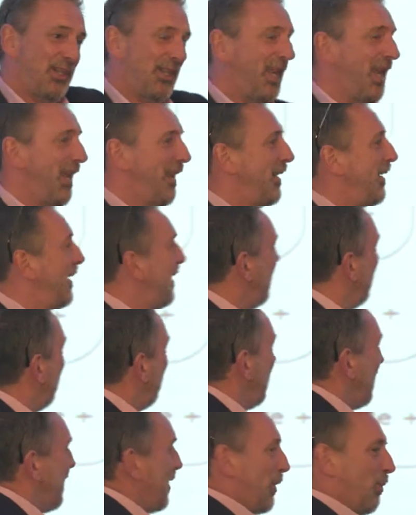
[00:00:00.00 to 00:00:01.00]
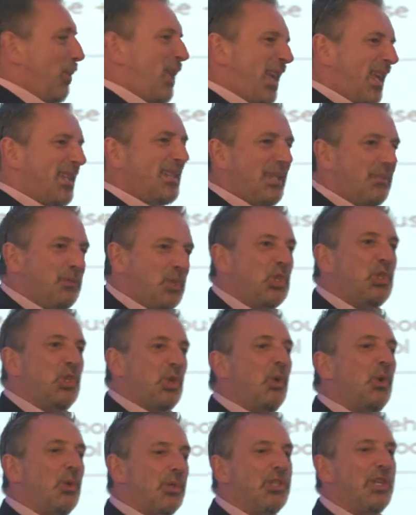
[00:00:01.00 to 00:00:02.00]
again. So we had to have a
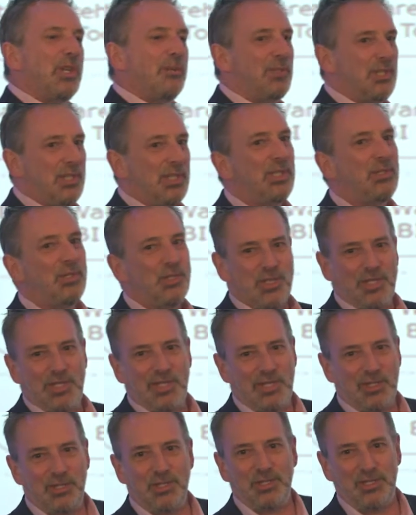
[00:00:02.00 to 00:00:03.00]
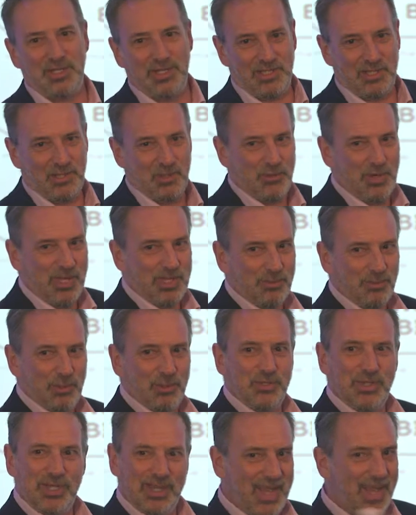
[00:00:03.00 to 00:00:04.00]
short-term solution in logistics and
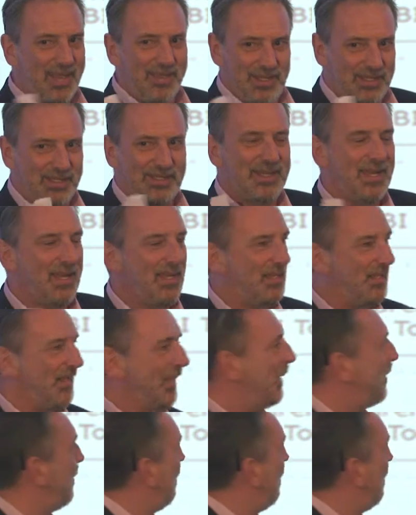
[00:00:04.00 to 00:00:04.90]
transport to get this data.